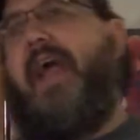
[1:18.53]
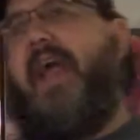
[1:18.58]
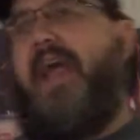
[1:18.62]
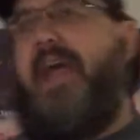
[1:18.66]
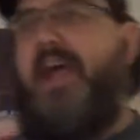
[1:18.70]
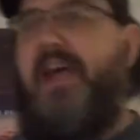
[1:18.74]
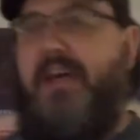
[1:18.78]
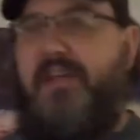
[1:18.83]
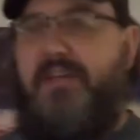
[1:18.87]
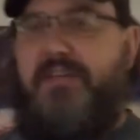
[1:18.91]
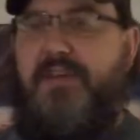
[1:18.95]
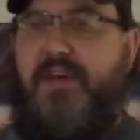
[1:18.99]

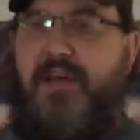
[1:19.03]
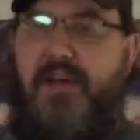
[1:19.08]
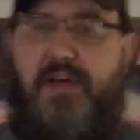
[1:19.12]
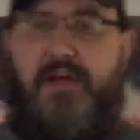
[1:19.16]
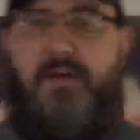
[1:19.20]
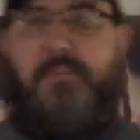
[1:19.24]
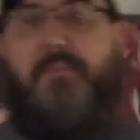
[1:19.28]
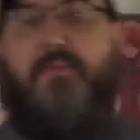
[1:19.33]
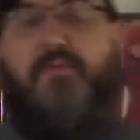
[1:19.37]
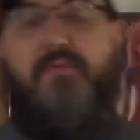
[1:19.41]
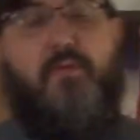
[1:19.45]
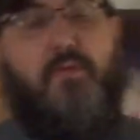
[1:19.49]

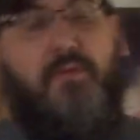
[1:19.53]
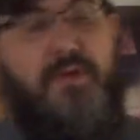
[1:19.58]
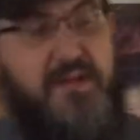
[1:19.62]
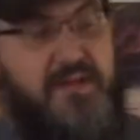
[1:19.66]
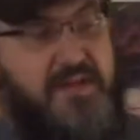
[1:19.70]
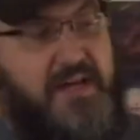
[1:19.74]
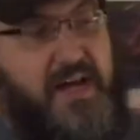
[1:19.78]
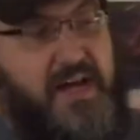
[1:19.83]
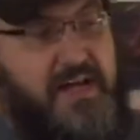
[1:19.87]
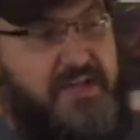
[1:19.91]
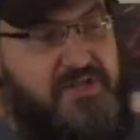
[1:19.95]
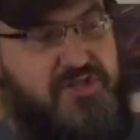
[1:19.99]
and before he
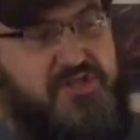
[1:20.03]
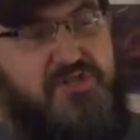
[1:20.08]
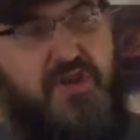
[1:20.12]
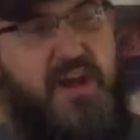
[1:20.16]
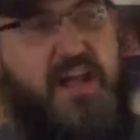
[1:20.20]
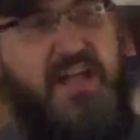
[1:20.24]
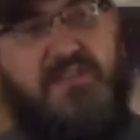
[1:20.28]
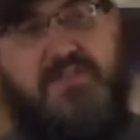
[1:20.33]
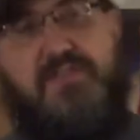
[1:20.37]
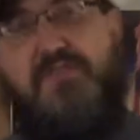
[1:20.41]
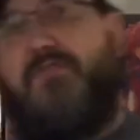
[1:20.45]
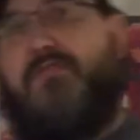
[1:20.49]
dies,
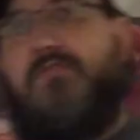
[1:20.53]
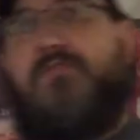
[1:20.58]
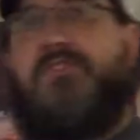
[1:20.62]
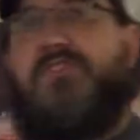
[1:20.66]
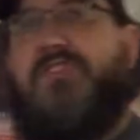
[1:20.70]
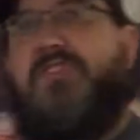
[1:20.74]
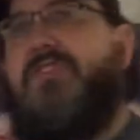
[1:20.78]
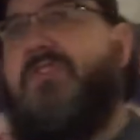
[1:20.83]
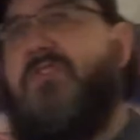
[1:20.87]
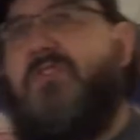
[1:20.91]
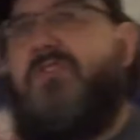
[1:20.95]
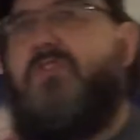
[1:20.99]

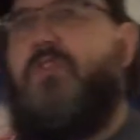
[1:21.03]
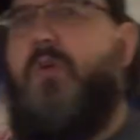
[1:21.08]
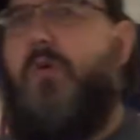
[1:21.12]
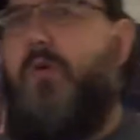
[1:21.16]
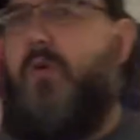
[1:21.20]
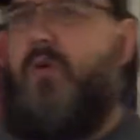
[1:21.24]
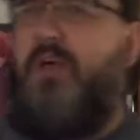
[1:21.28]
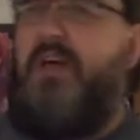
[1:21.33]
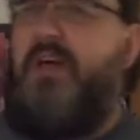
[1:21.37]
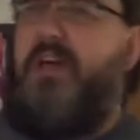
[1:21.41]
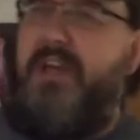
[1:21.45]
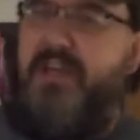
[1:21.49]
transfers his
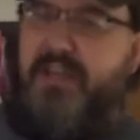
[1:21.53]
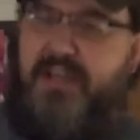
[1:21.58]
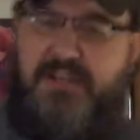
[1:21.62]
soul